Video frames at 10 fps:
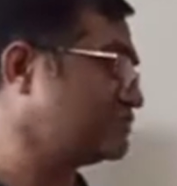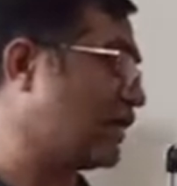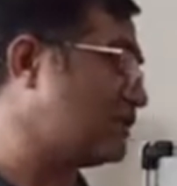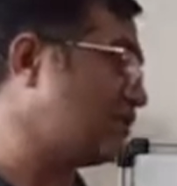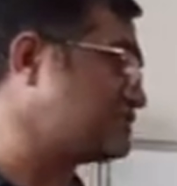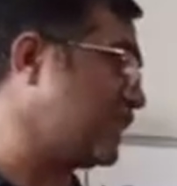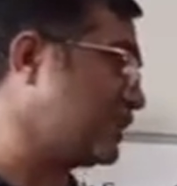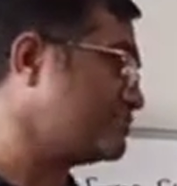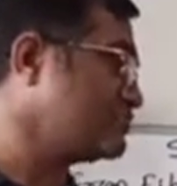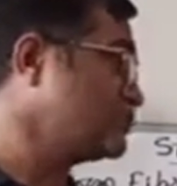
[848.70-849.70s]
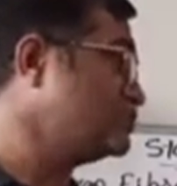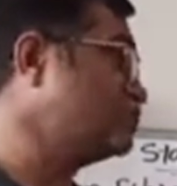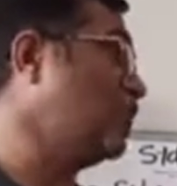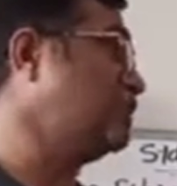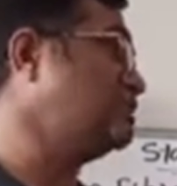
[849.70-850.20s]
fibers are
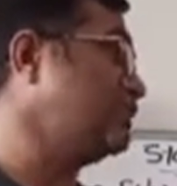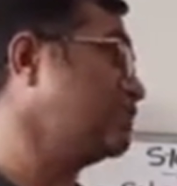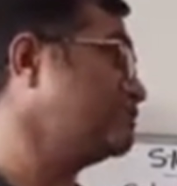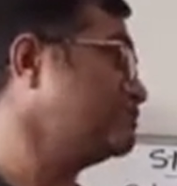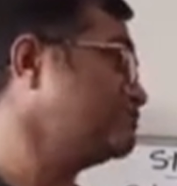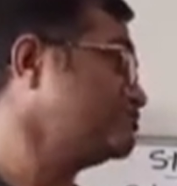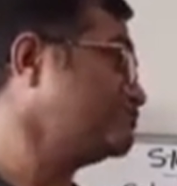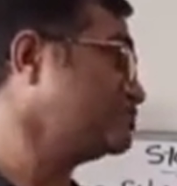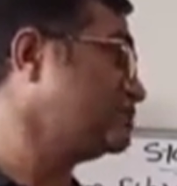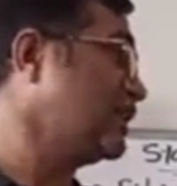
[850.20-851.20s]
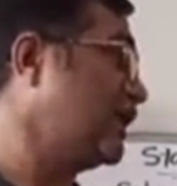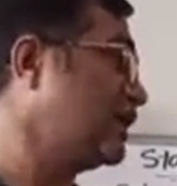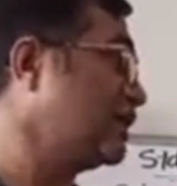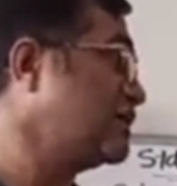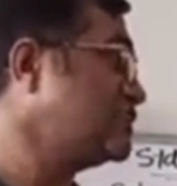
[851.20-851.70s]
shorter, they
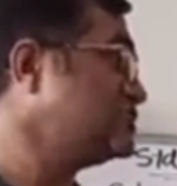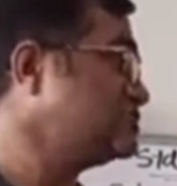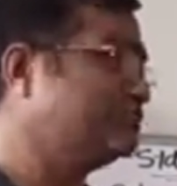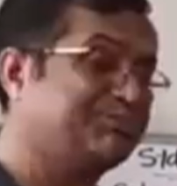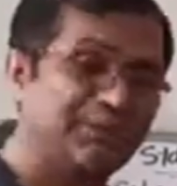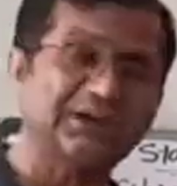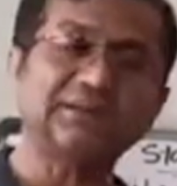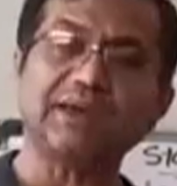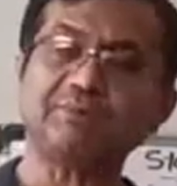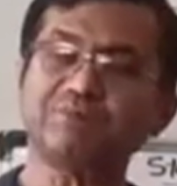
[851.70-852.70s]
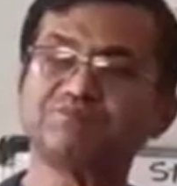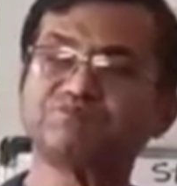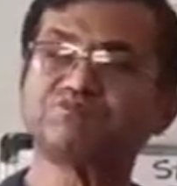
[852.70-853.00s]
are spin them